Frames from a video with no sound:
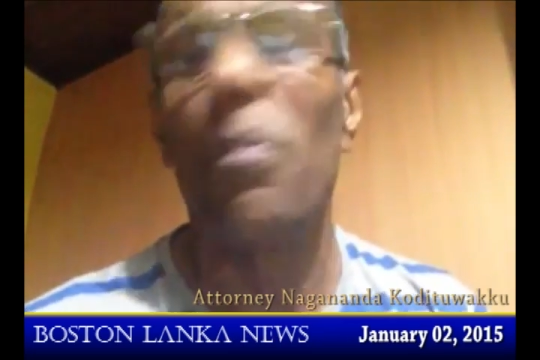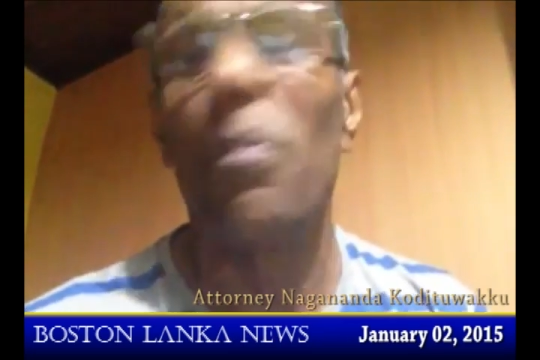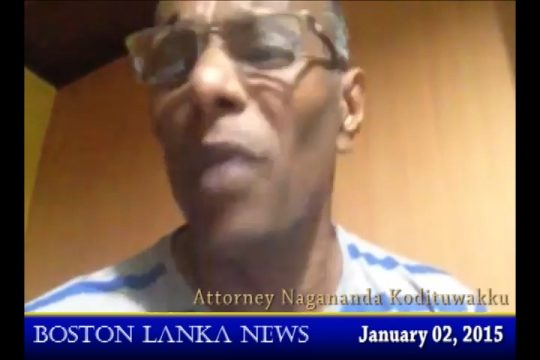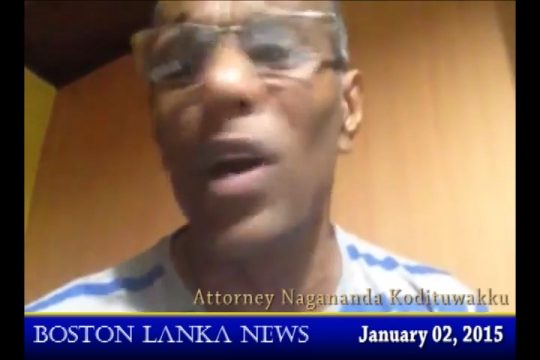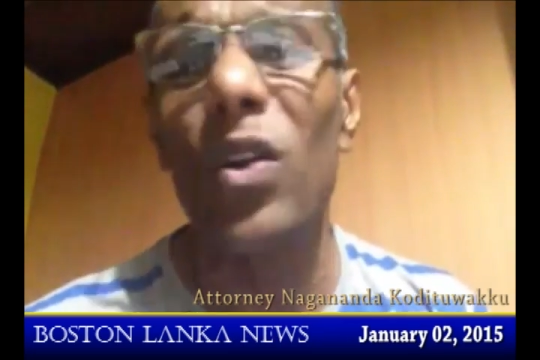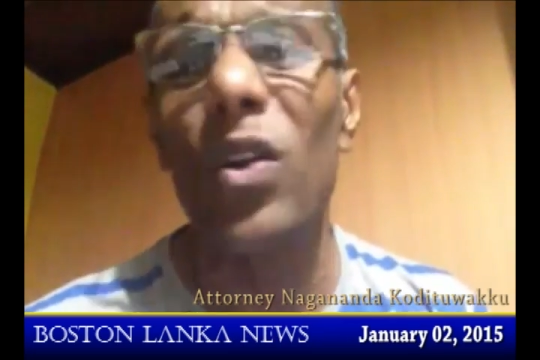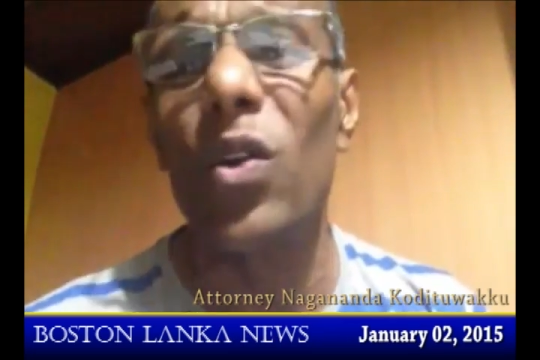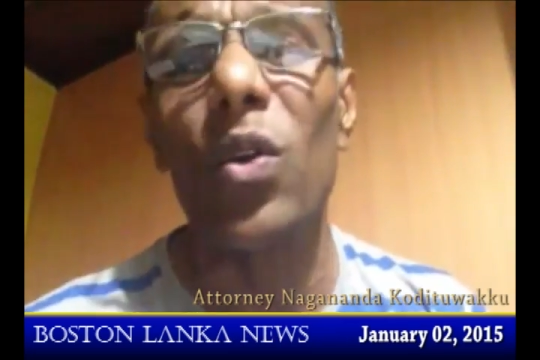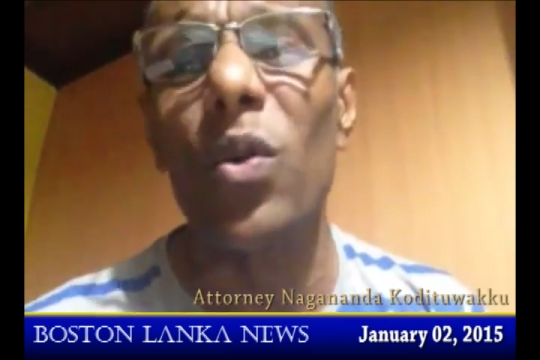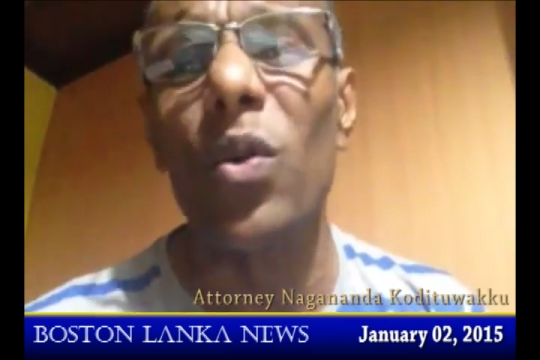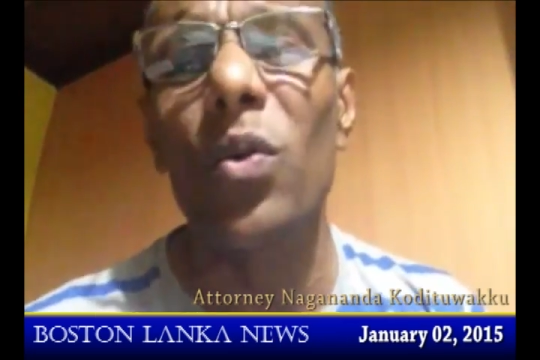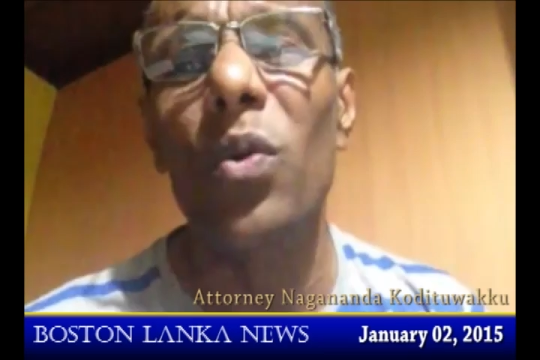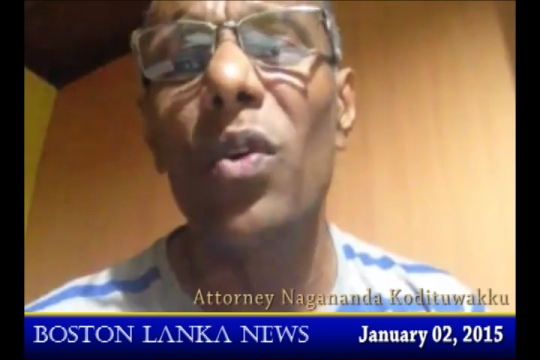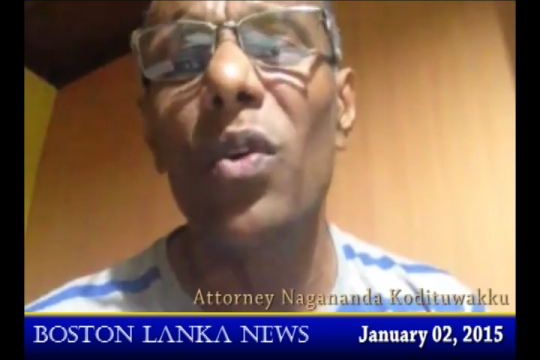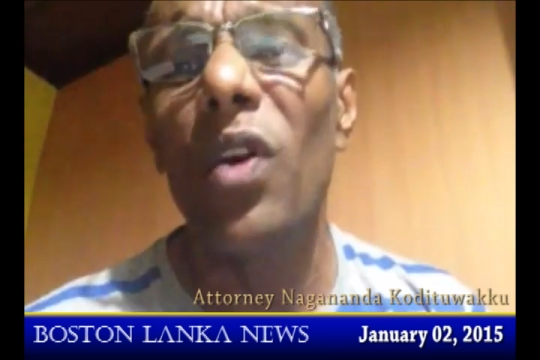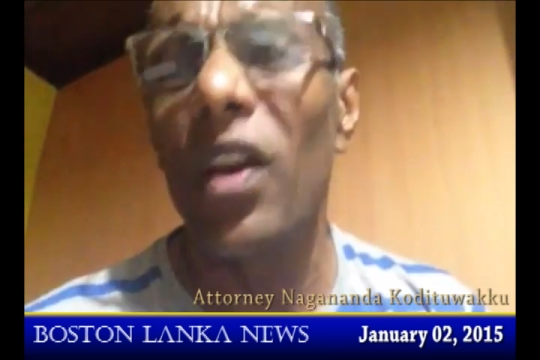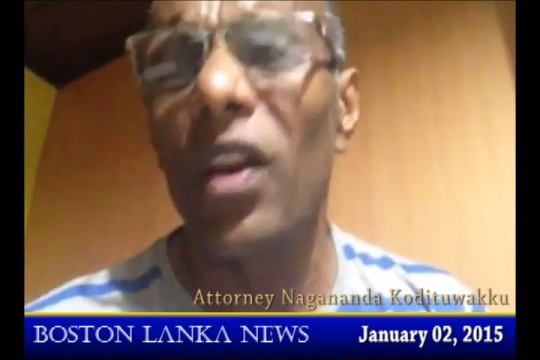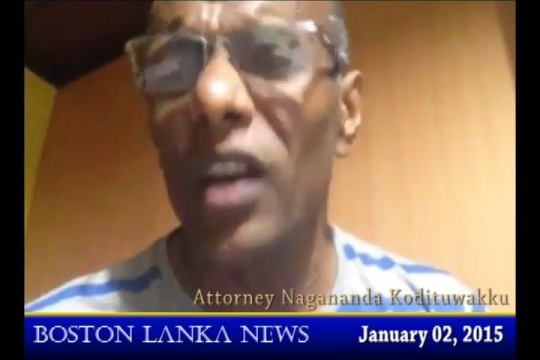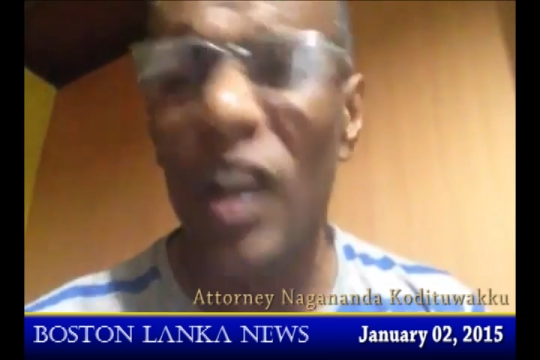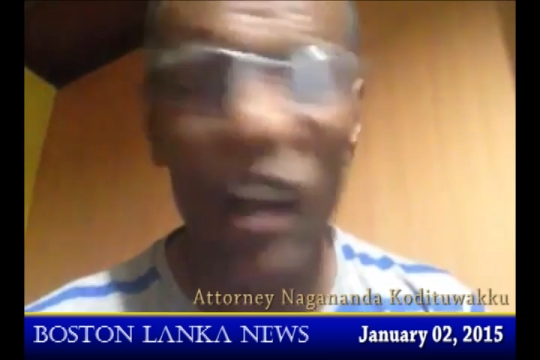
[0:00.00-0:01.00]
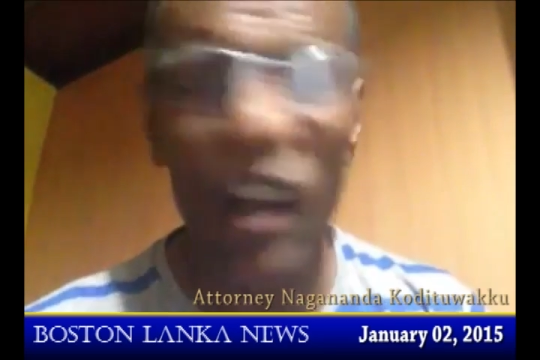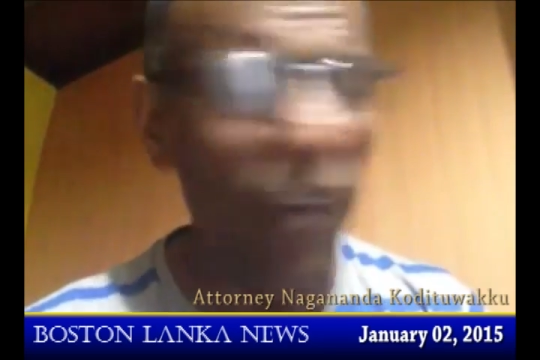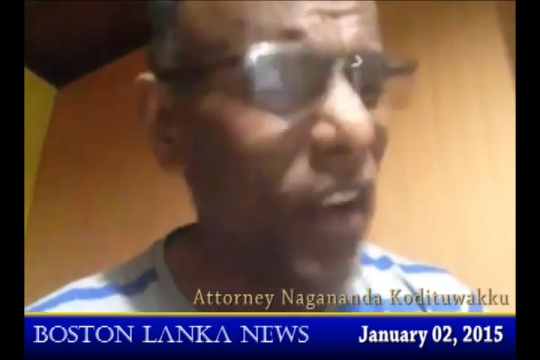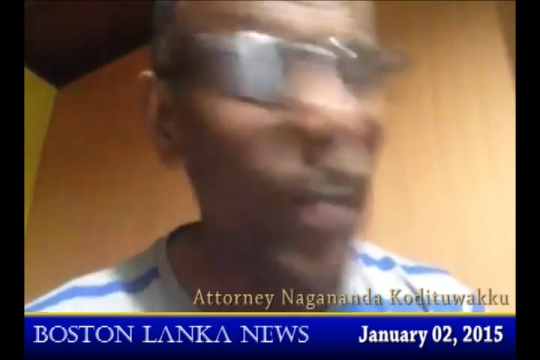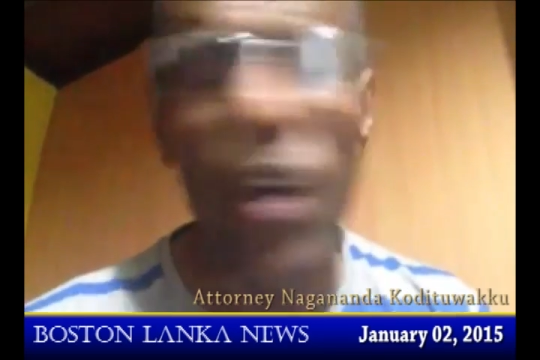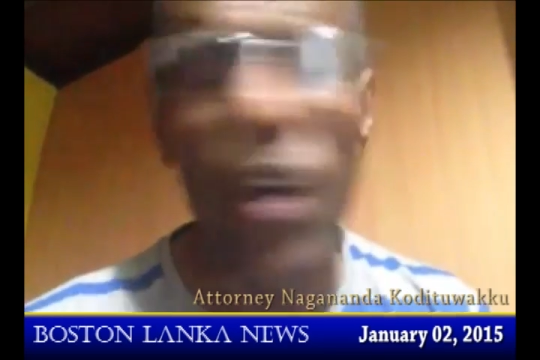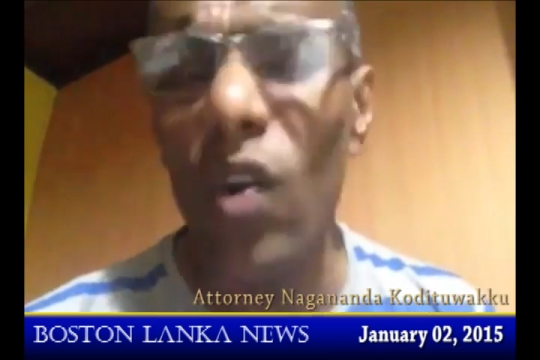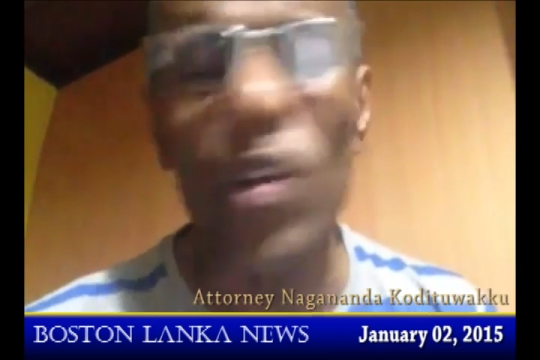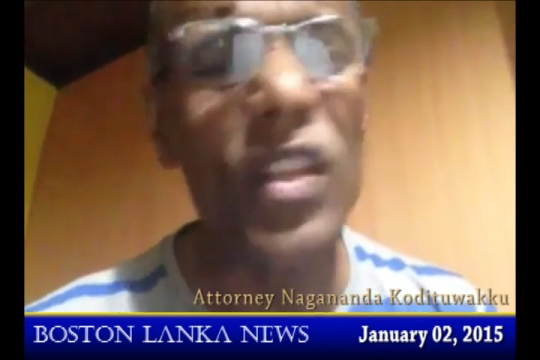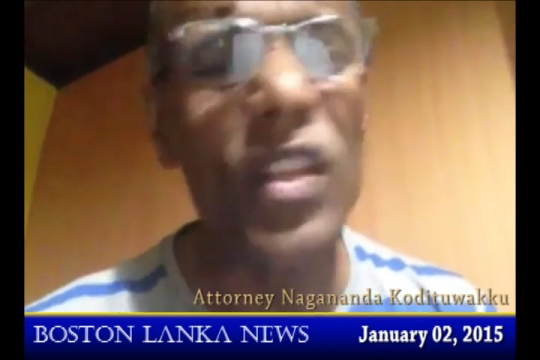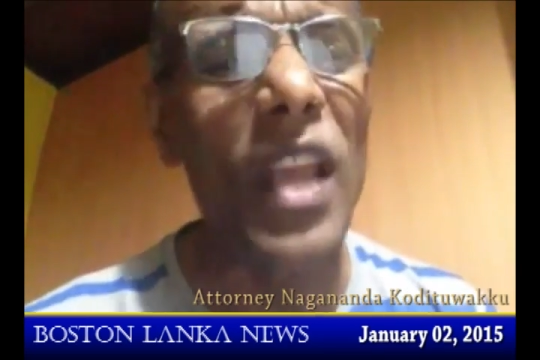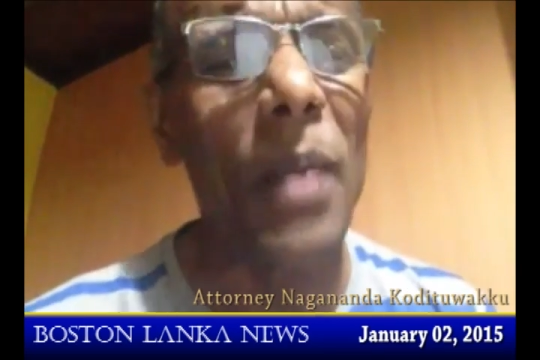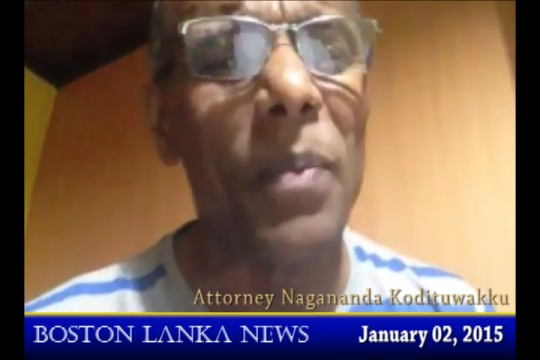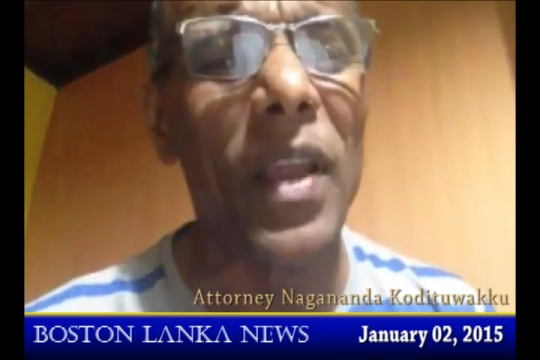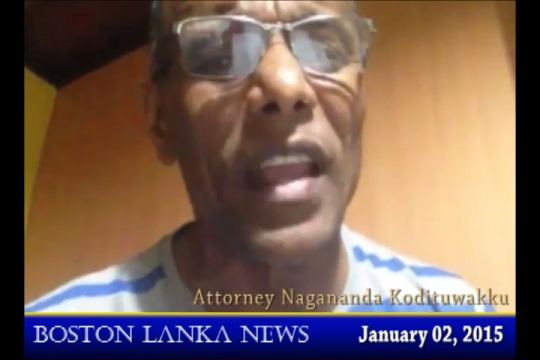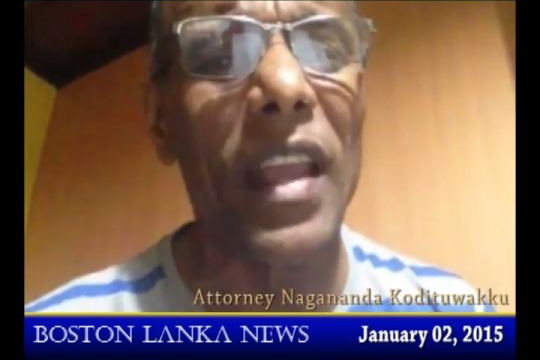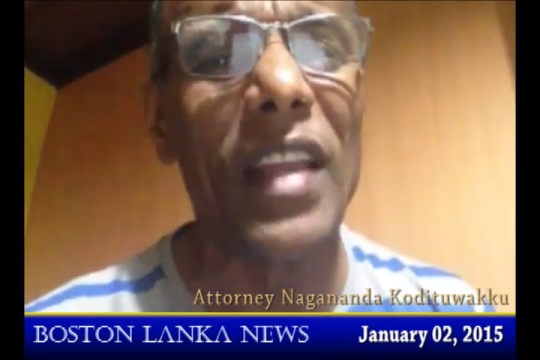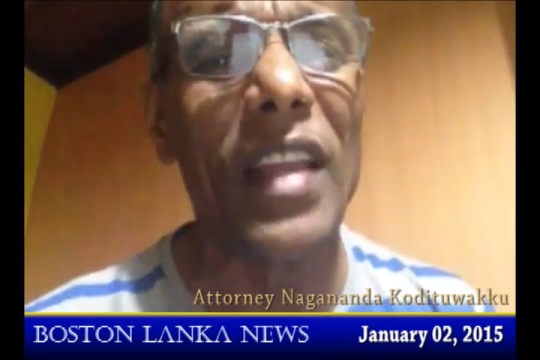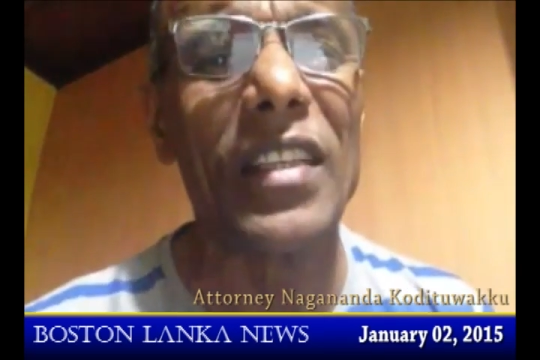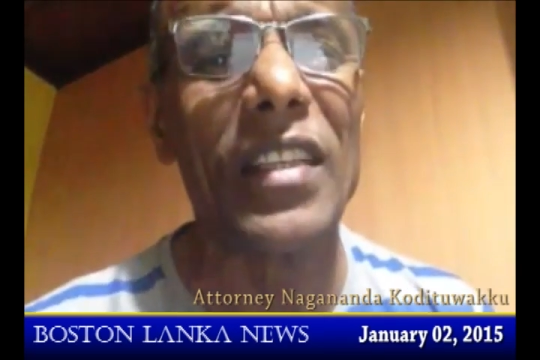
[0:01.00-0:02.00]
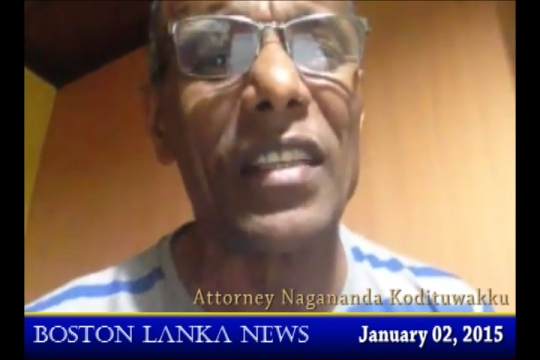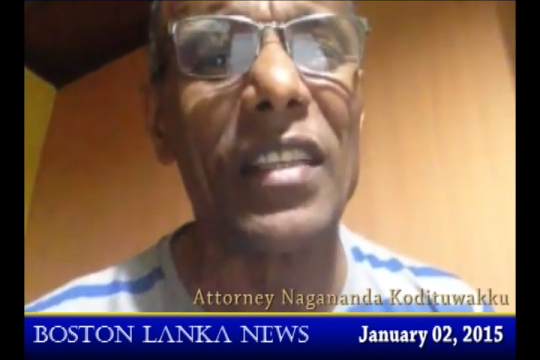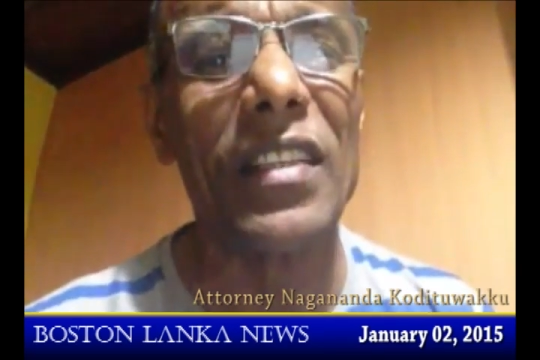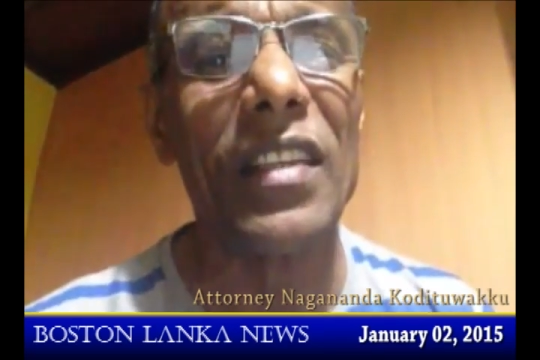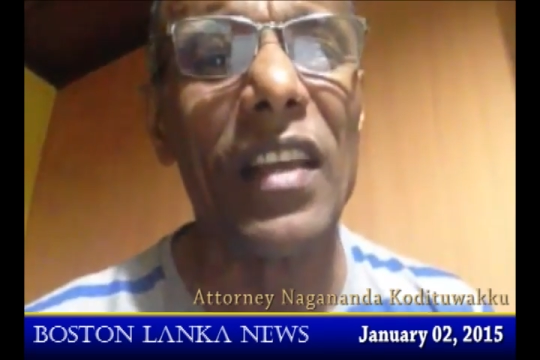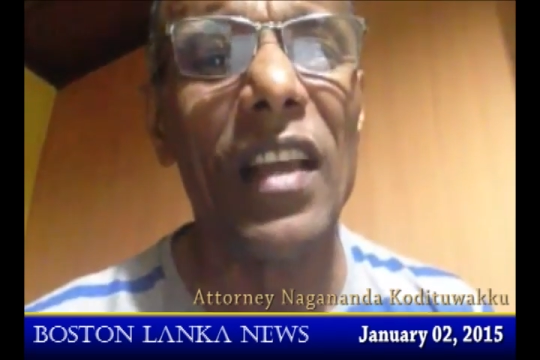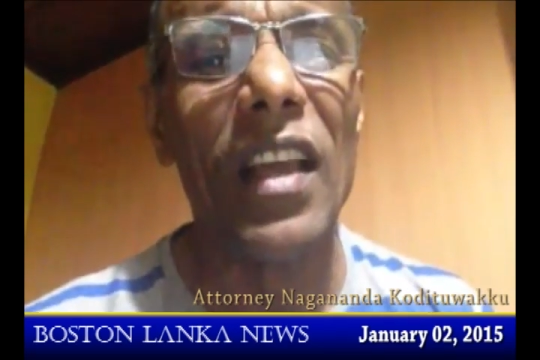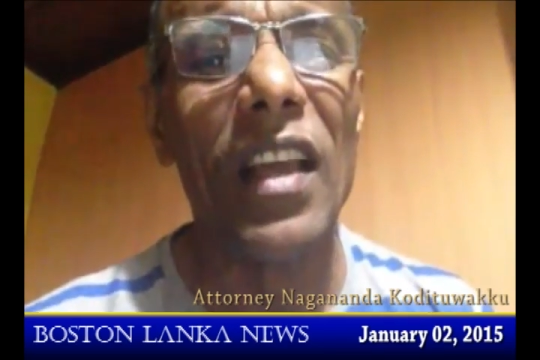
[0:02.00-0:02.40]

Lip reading: but to withdraw the application.